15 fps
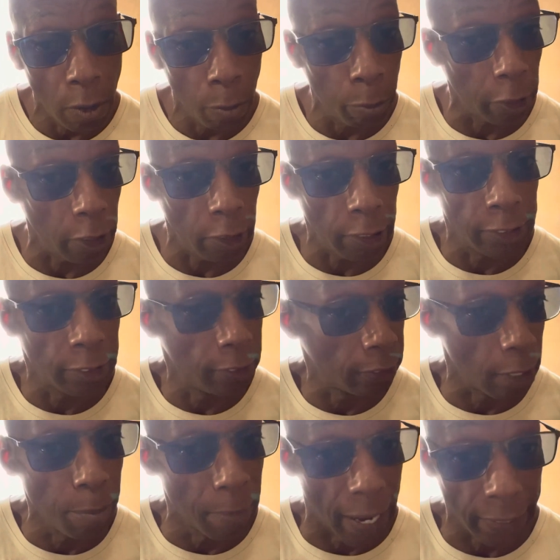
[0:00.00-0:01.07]
But it's
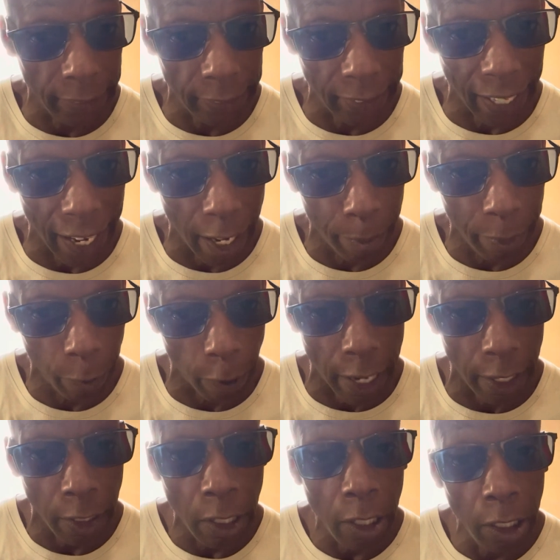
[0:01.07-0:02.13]
somebody scamming,
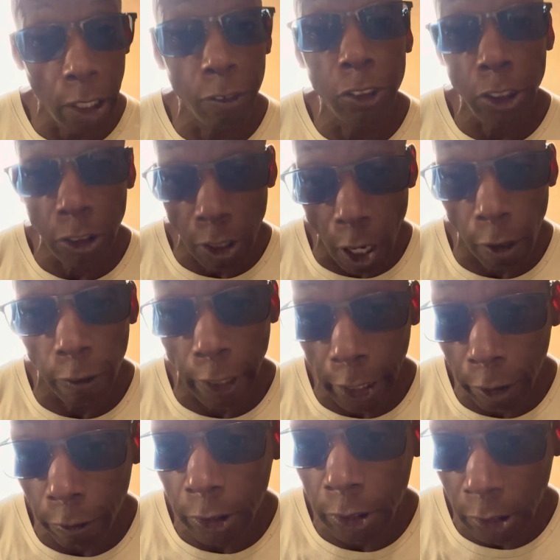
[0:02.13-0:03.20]
right? If she's already
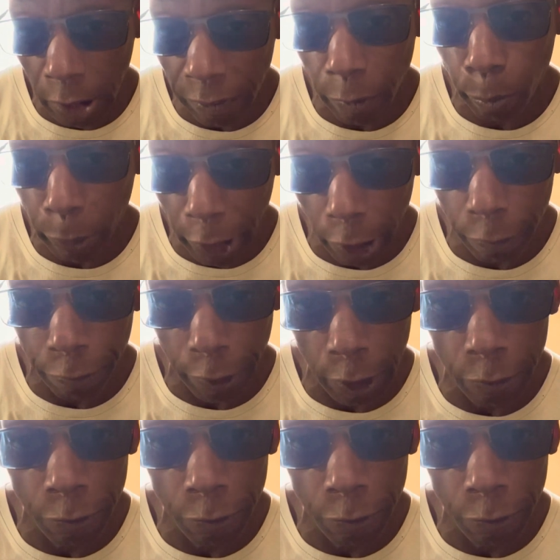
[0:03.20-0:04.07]
receiving benefits